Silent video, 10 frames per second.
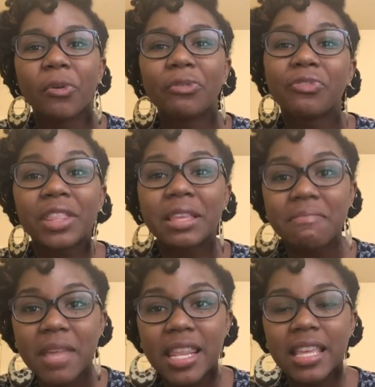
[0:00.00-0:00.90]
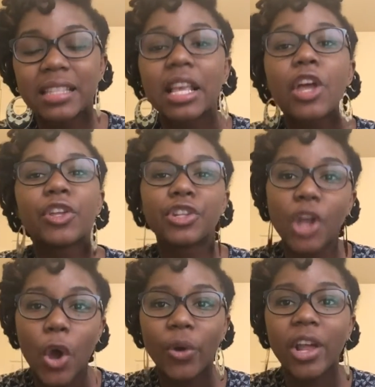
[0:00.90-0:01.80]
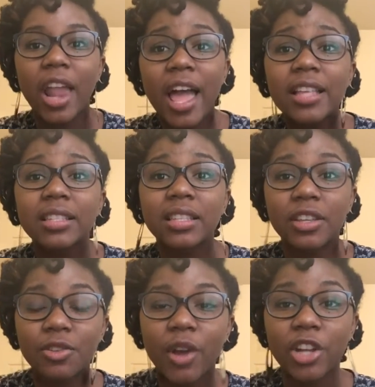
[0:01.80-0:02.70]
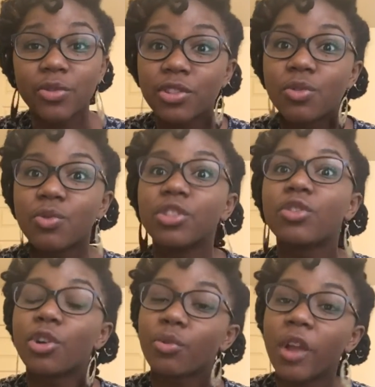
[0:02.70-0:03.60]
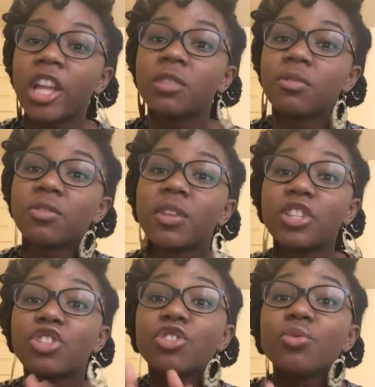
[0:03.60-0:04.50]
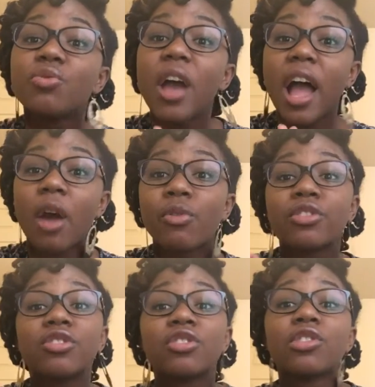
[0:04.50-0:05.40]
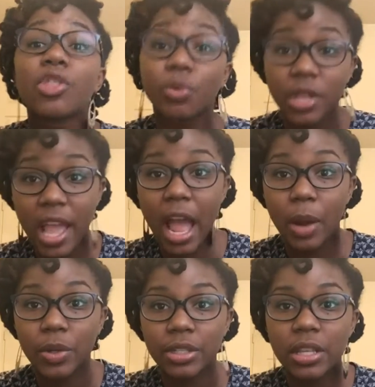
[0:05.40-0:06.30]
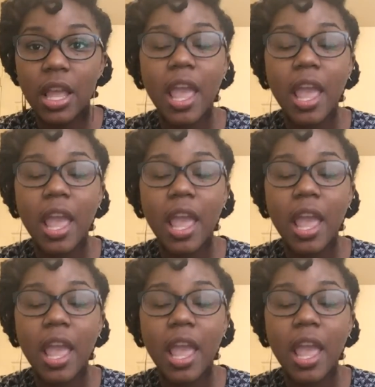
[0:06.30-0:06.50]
or 50 minutes. No, class in graduate school is going to range between 2 hours to 3 hours.